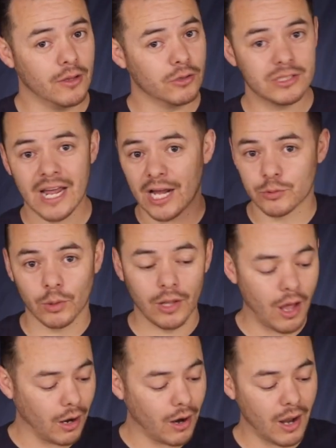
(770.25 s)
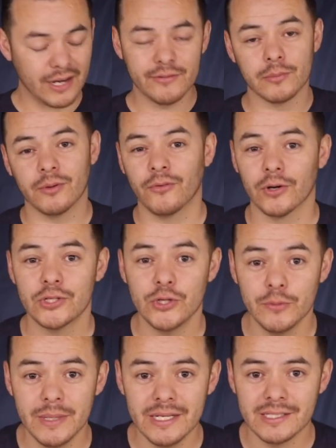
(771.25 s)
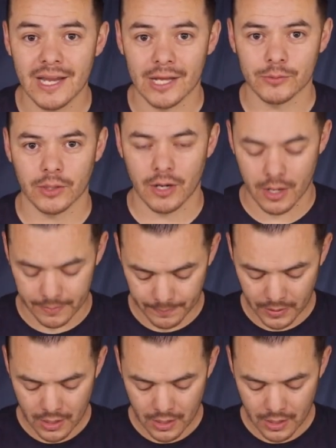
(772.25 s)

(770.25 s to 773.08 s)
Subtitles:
Those tags were long gone even before 2B's tags were gone.